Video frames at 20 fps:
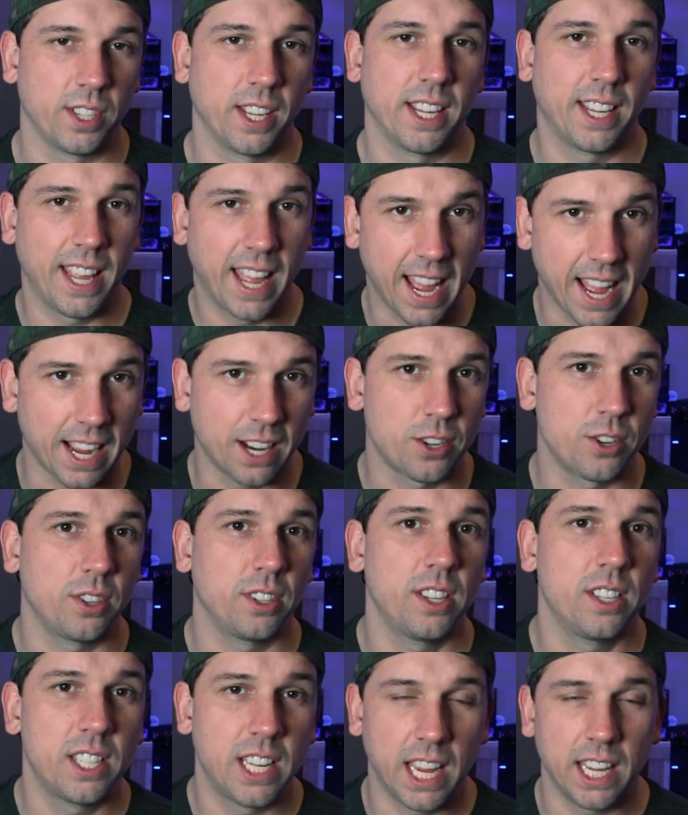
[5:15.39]
like
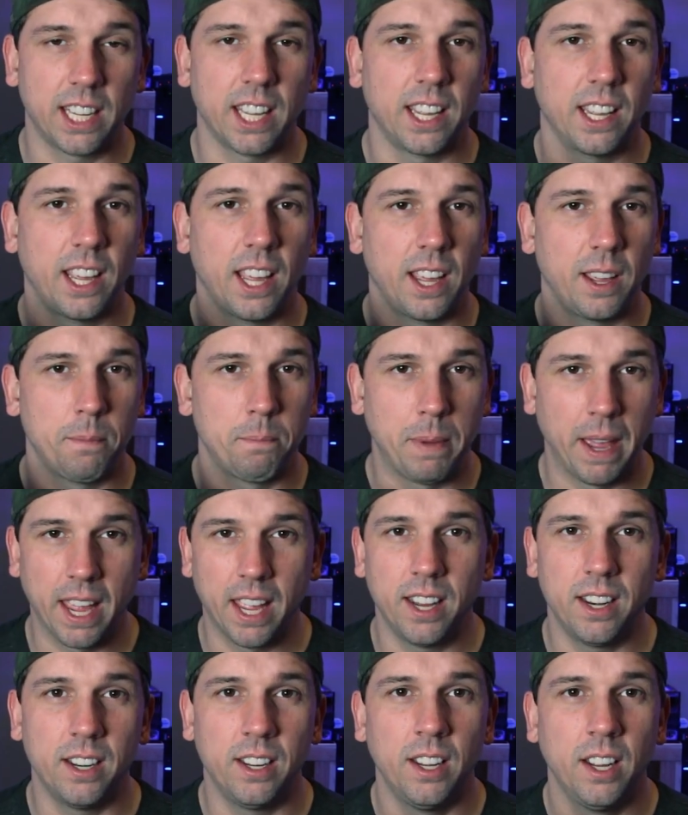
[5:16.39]
actually taking a
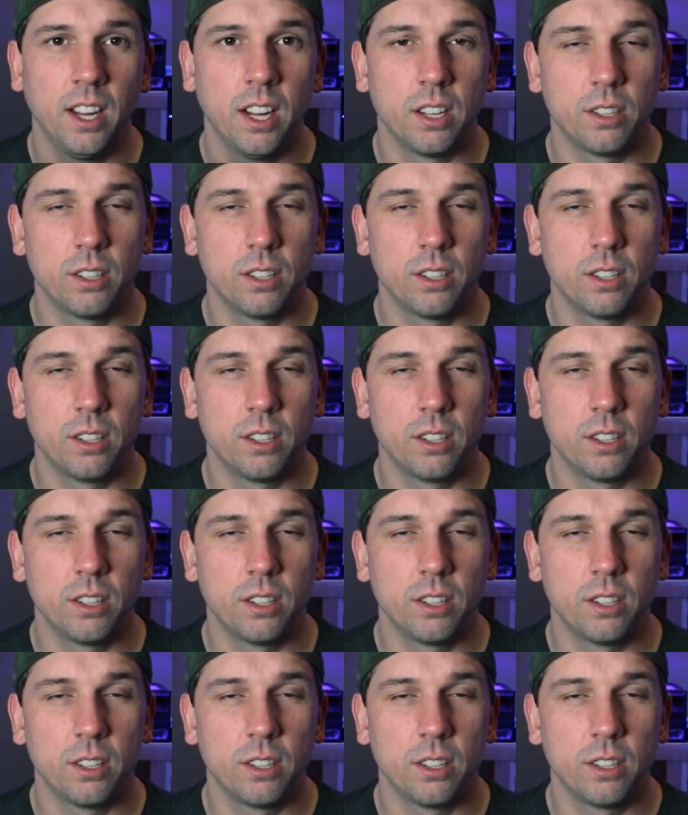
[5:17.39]
pen